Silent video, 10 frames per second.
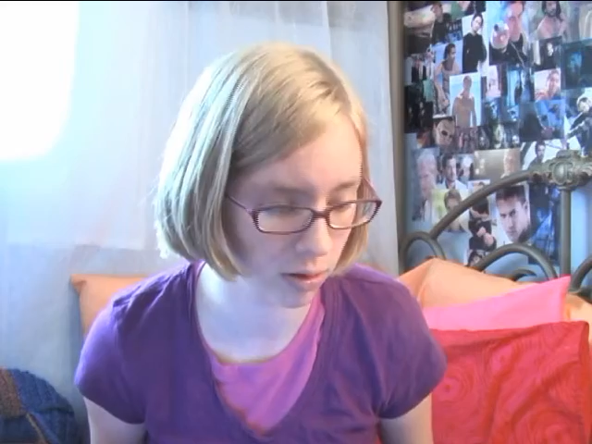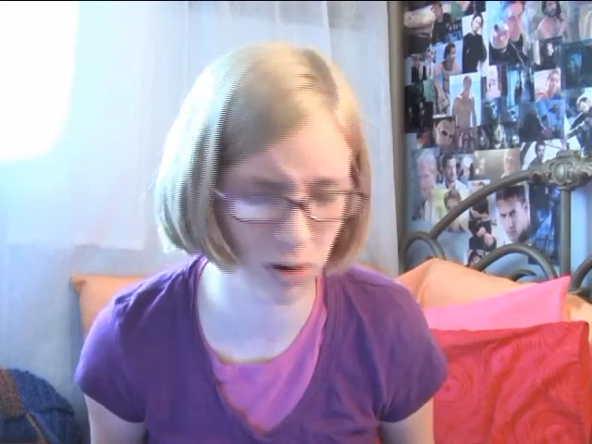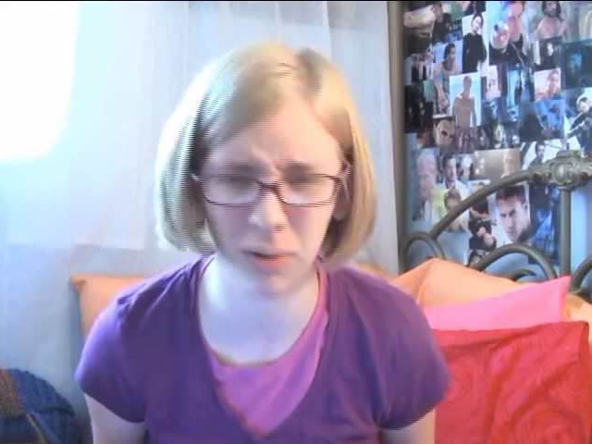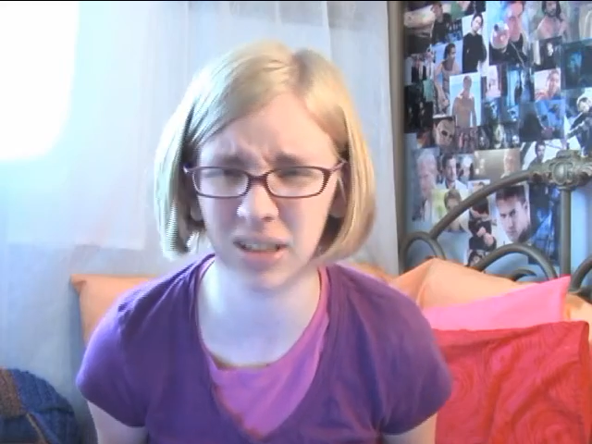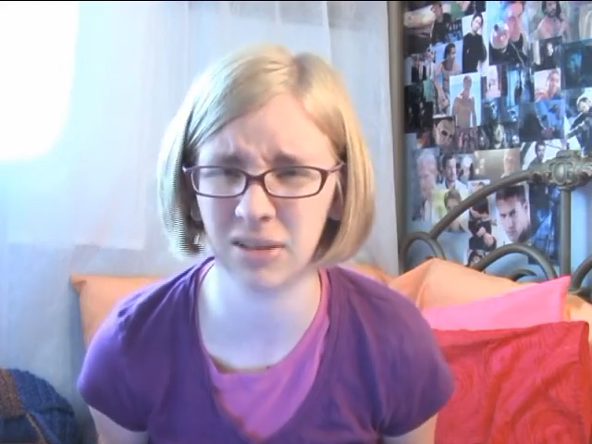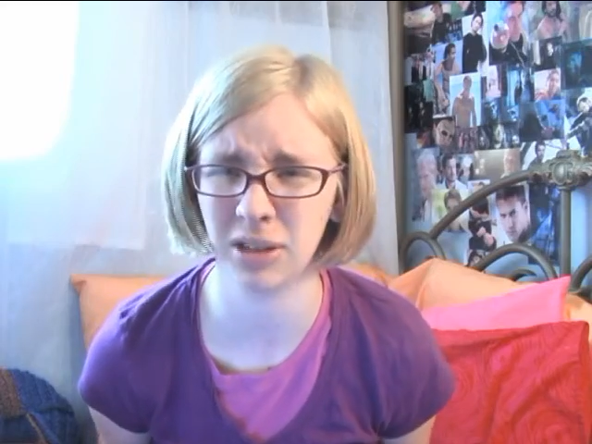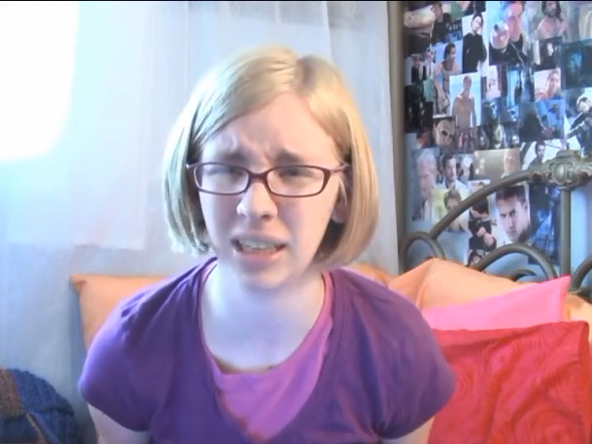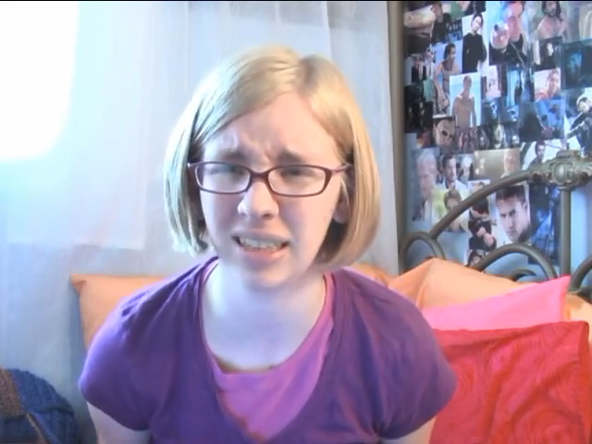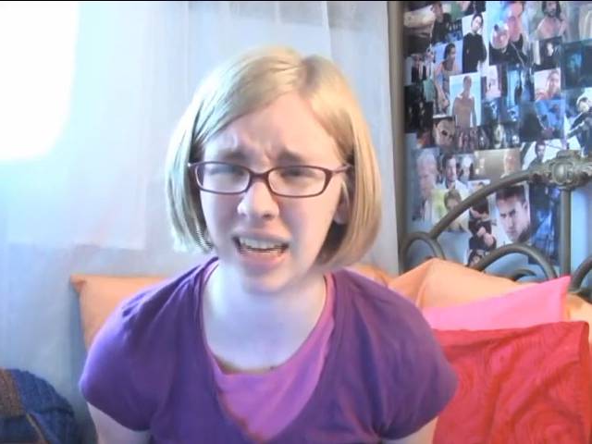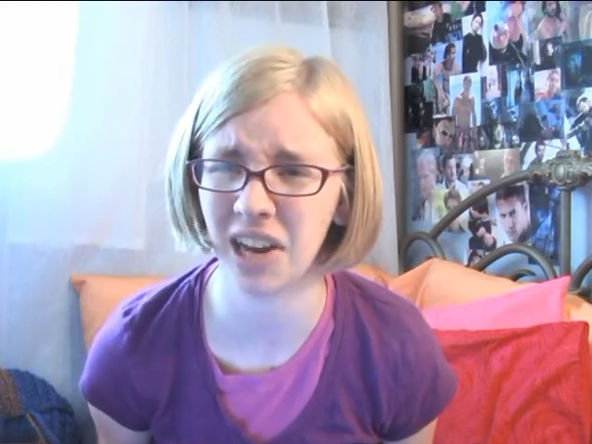Or was it
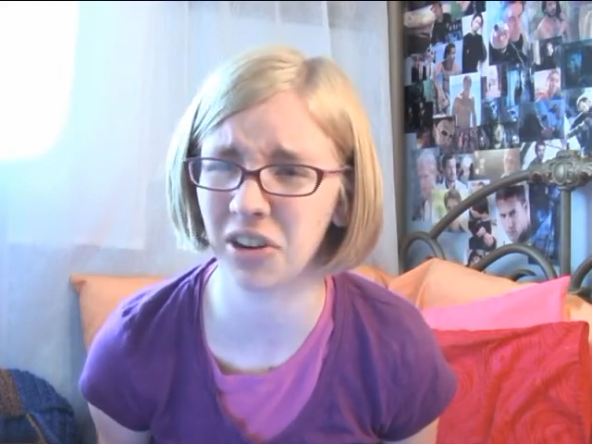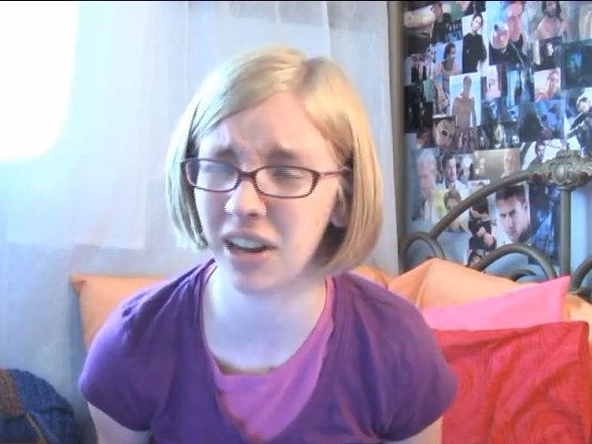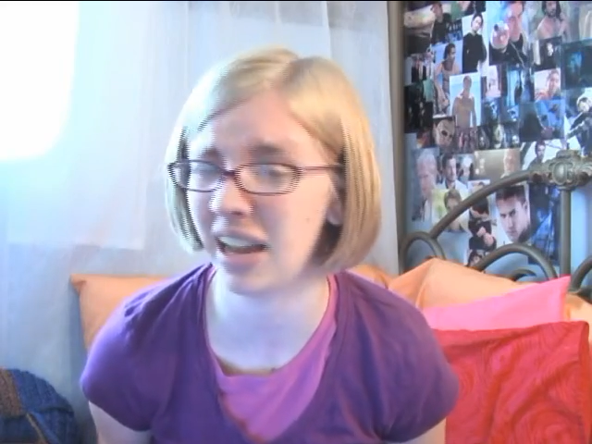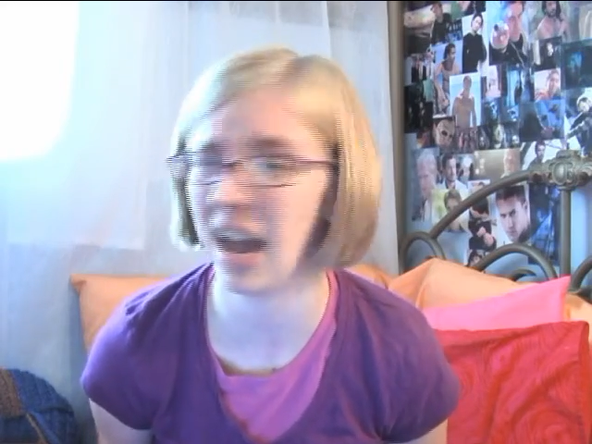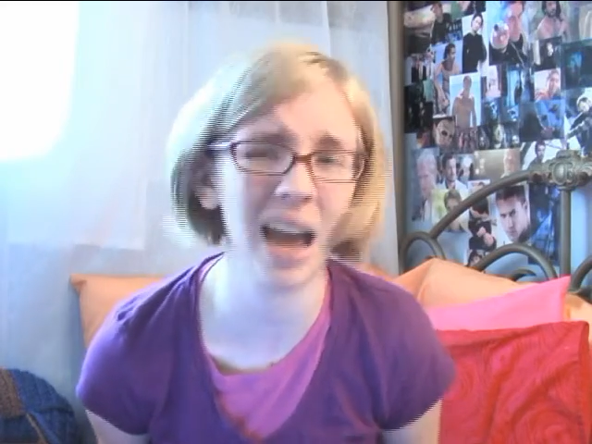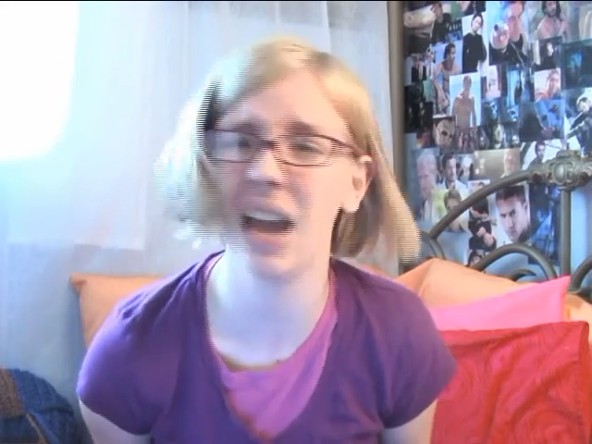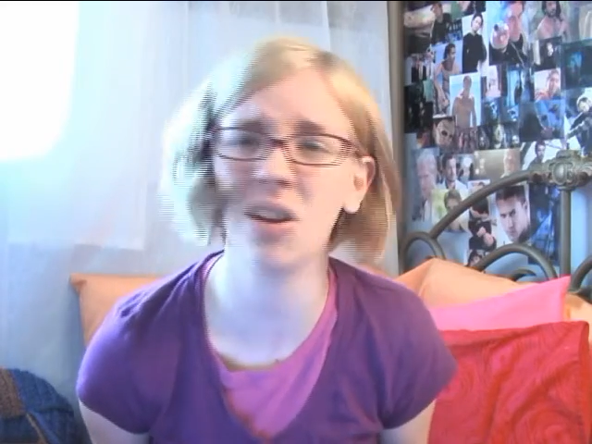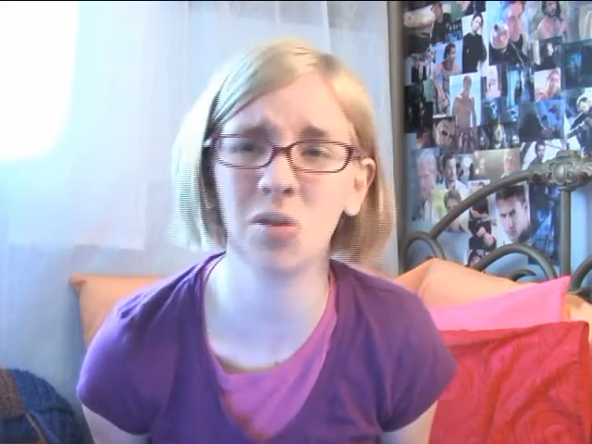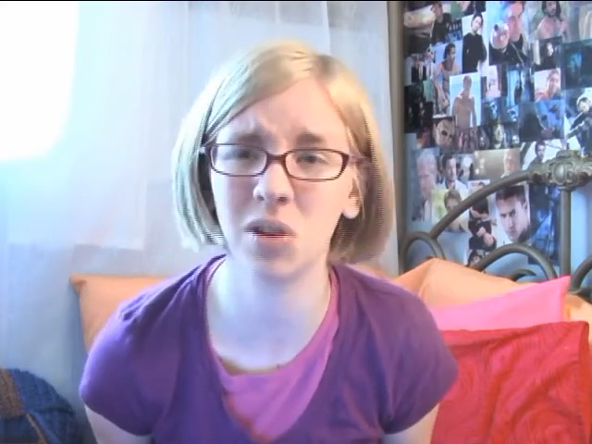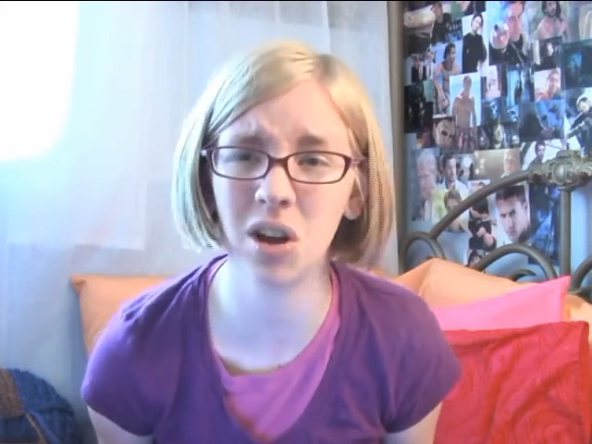really Saturday? I
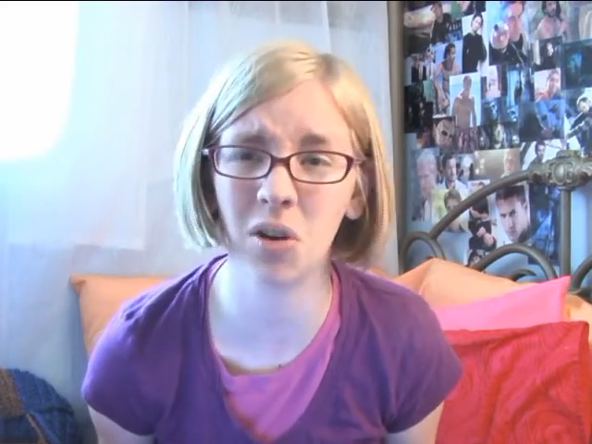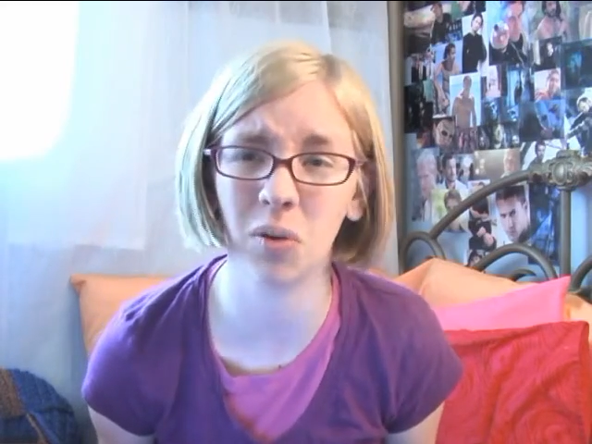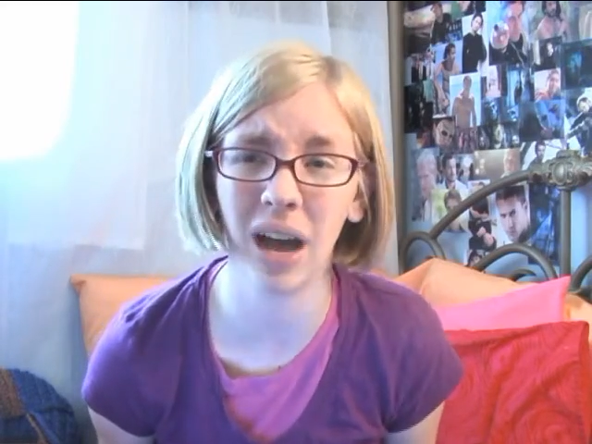don't know.